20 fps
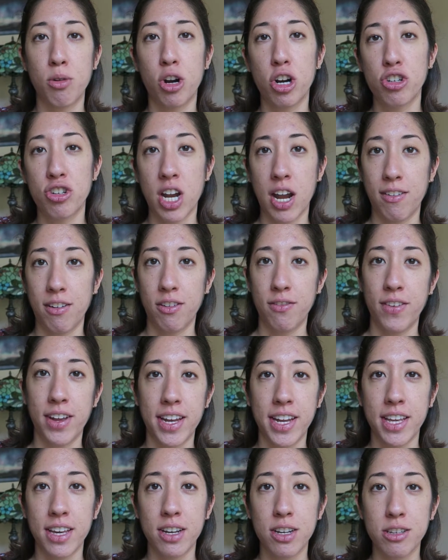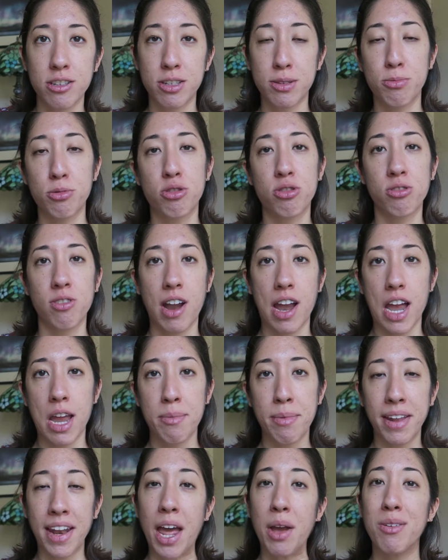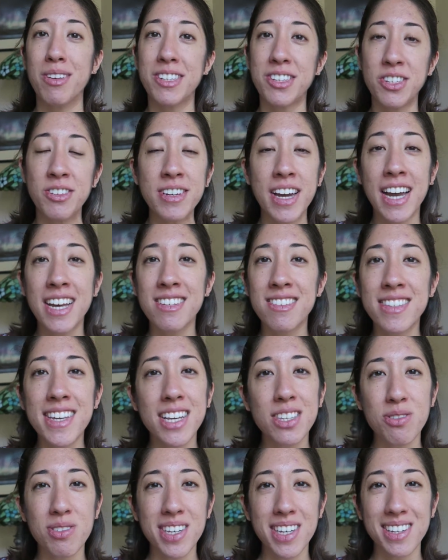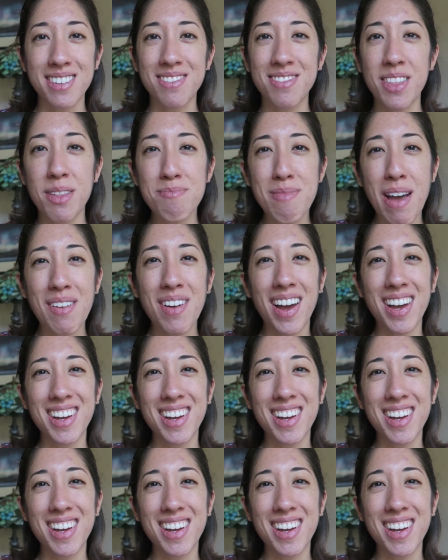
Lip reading: more travel videos, subscribe, and I will see you guys next week. Bye